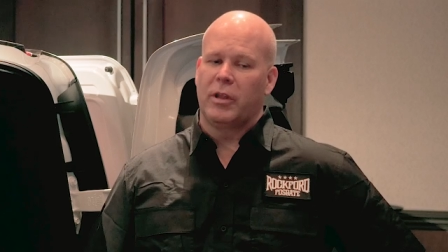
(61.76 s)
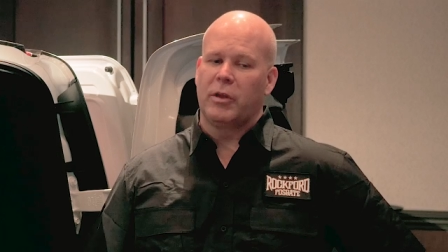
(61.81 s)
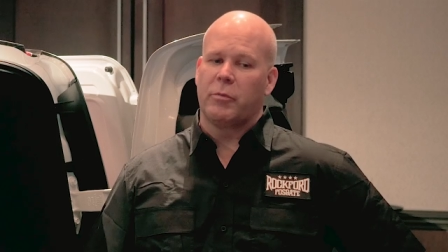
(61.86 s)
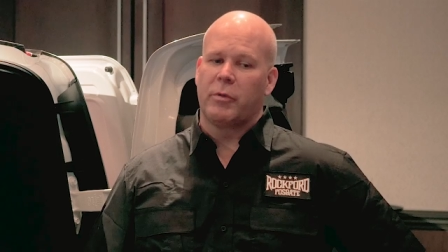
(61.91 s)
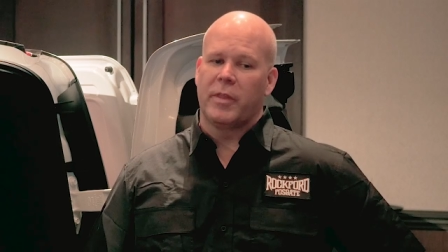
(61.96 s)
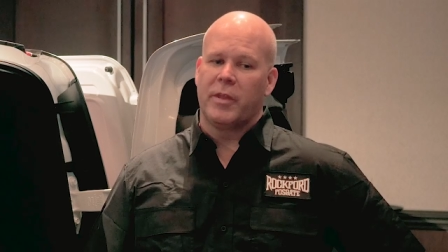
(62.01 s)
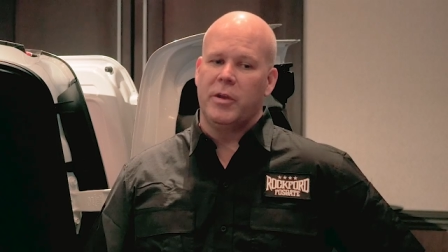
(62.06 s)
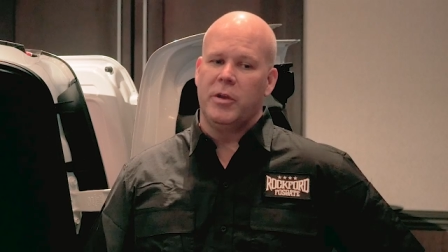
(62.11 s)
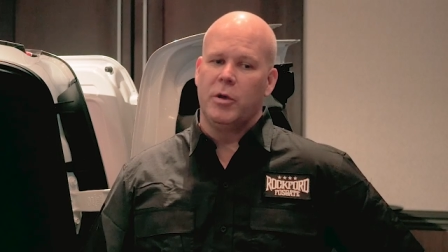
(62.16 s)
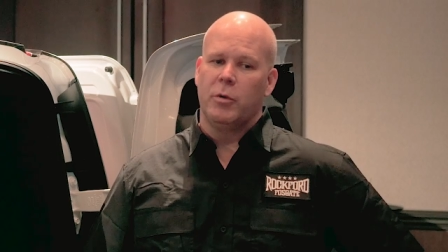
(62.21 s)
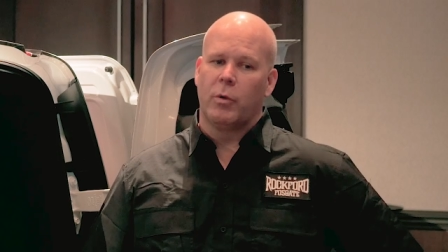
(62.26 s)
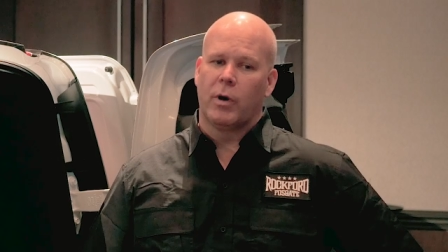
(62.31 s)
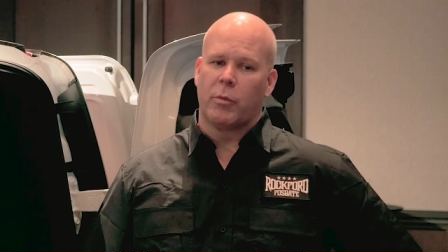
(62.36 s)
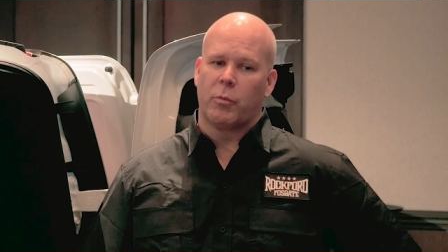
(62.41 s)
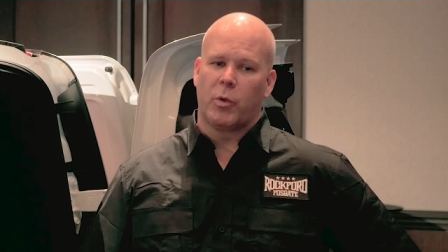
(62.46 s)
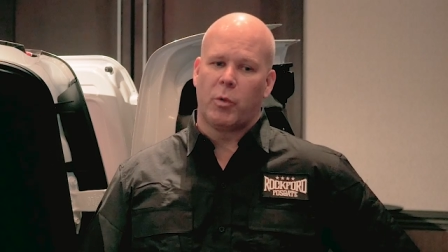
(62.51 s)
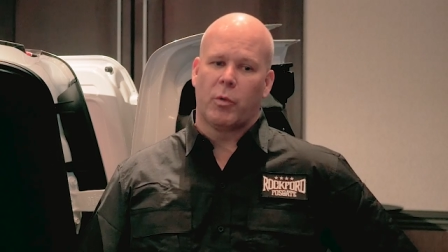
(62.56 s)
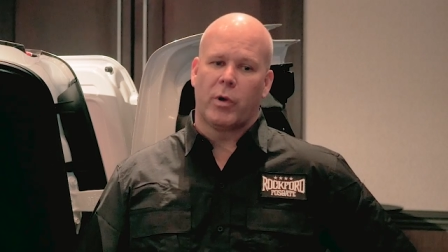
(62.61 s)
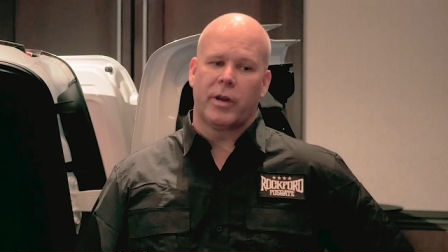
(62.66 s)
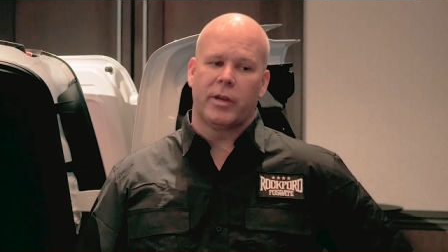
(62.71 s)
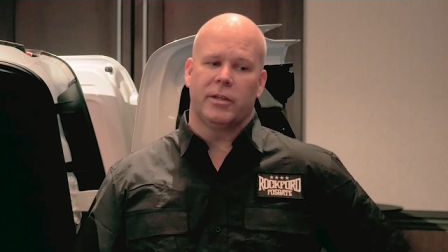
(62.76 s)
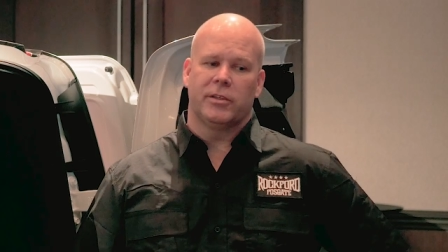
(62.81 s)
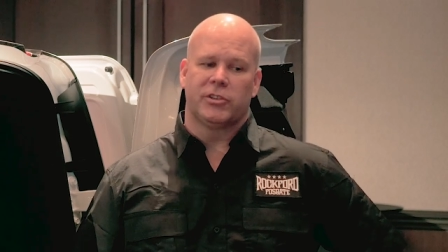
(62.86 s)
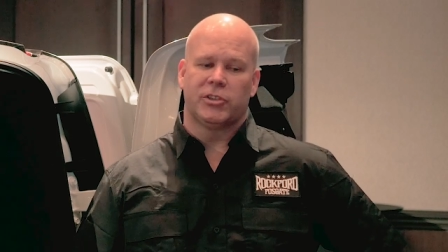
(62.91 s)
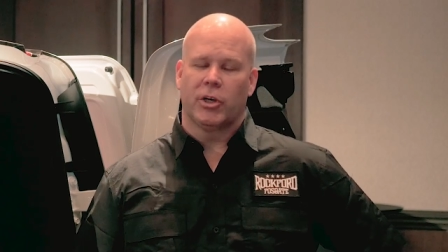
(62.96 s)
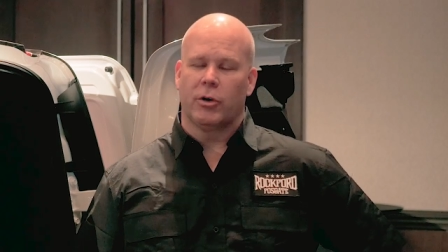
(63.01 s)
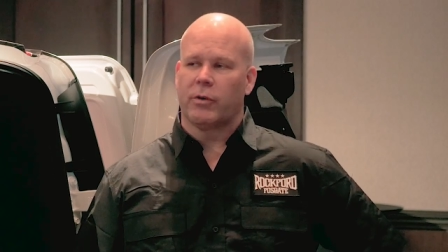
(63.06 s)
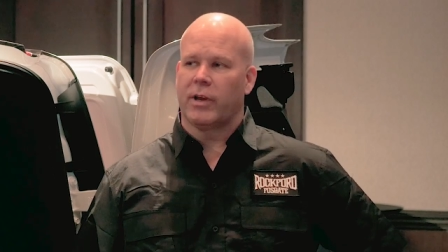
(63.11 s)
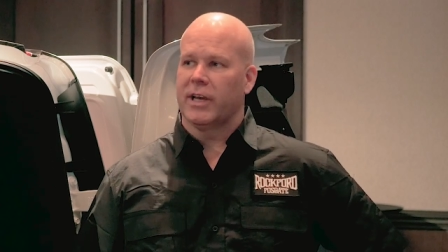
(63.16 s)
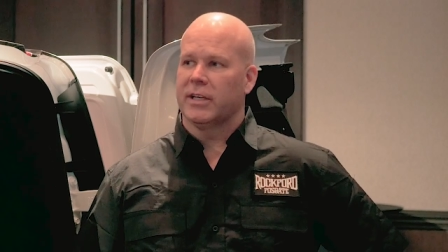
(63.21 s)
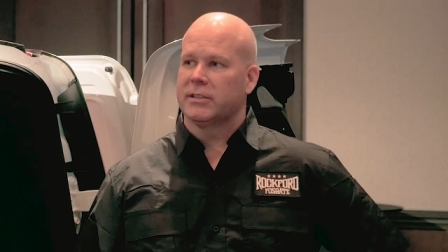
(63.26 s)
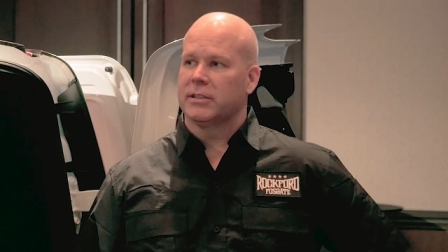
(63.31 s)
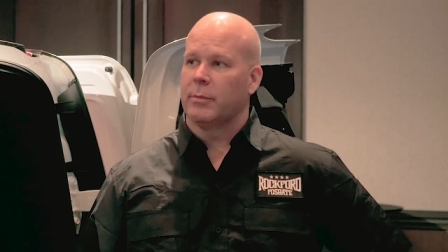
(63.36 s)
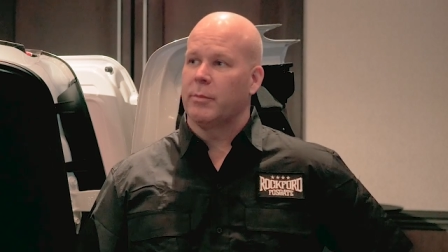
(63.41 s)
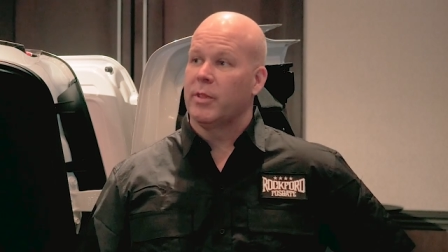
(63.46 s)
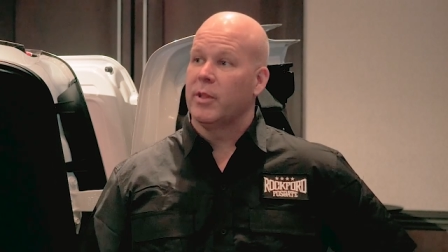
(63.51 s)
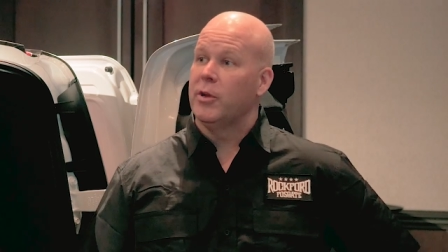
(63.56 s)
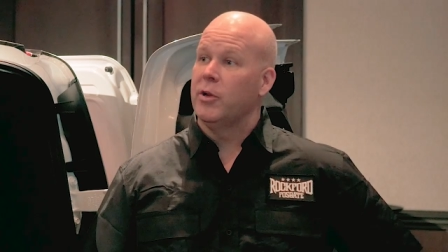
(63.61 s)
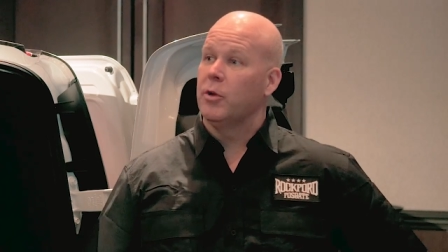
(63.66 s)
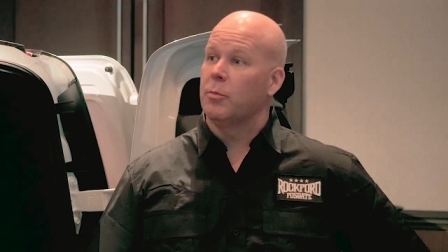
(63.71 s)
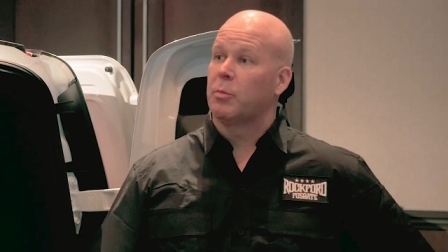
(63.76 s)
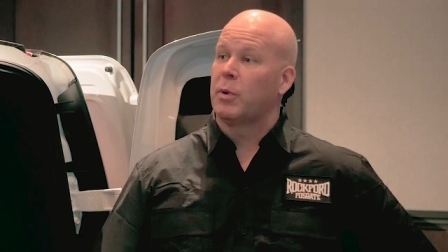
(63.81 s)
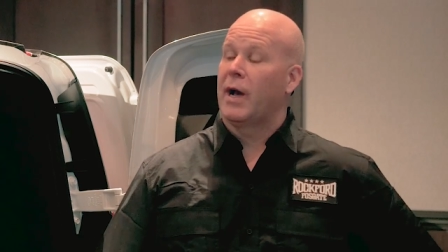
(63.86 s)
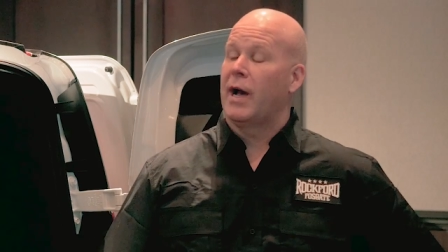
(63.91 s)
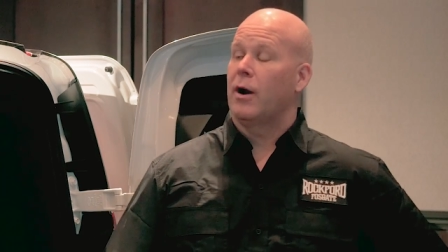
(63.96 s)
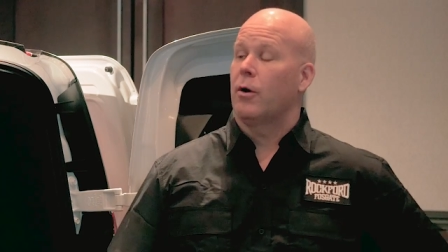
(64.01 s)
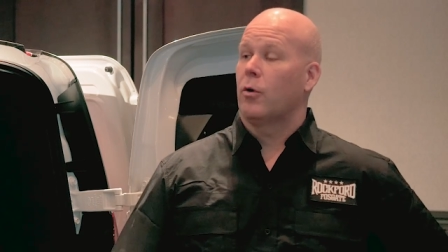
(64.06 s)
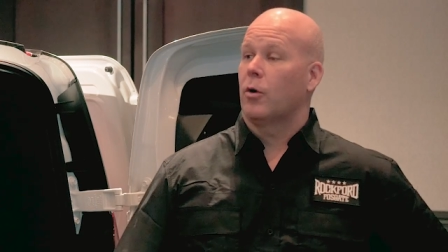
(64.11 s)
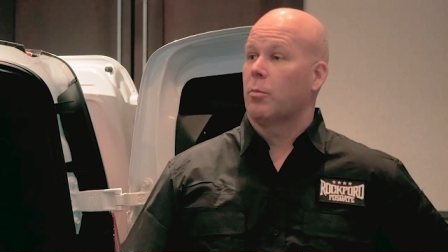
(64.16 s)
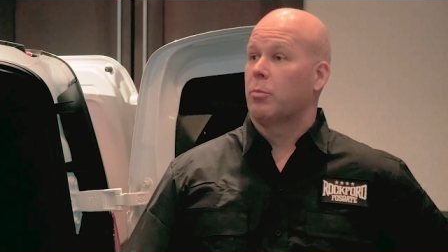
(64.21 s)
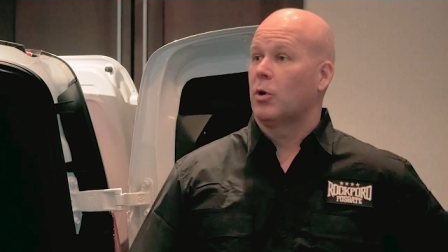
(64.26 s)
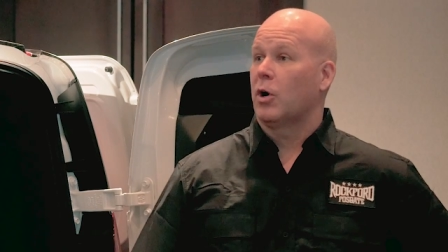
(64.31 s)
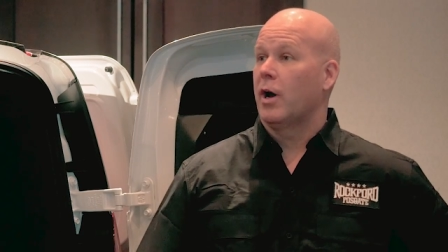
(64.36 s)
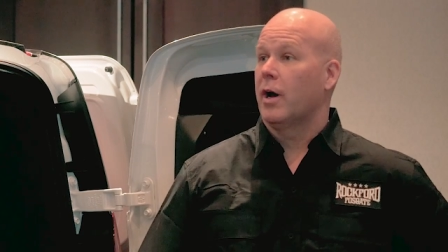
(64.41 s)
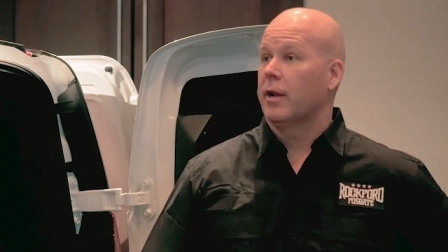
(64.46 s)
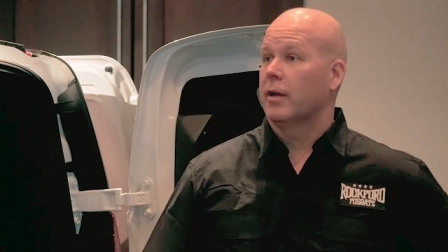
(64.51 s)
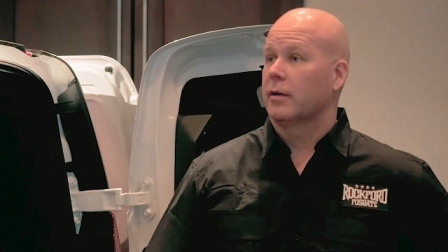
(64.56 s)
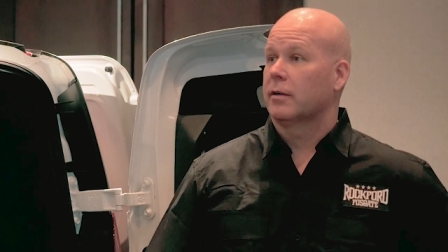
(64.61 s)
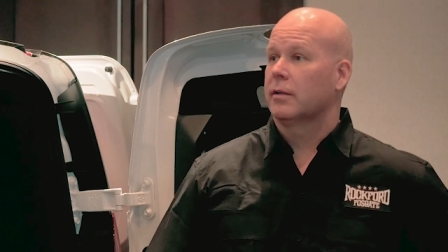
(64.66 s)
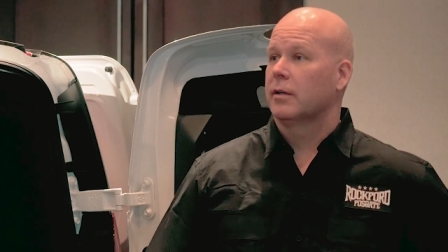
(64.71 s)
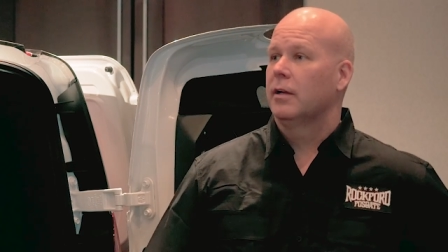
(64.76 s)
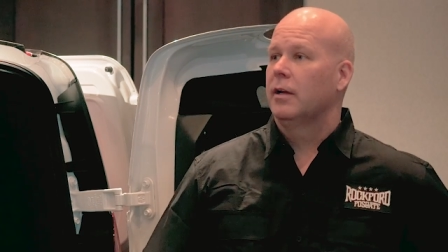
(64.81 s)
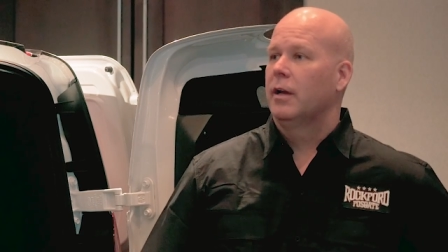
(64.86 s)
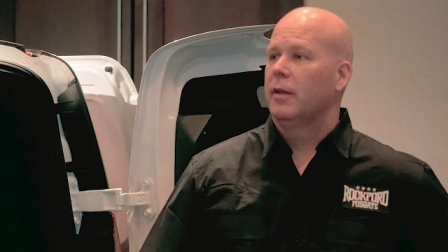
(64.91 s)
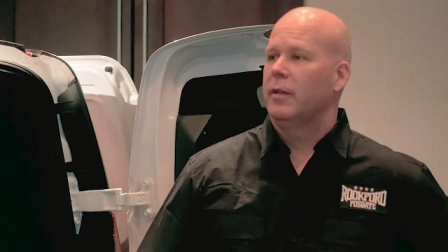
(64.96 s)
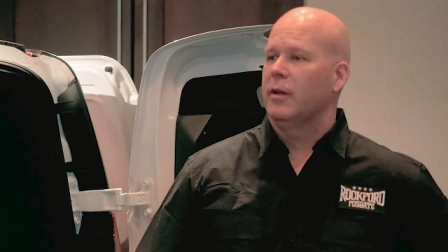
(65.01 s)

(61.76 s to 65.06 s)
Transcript: Really, with the new one, we wanted to showcase some of the new power product.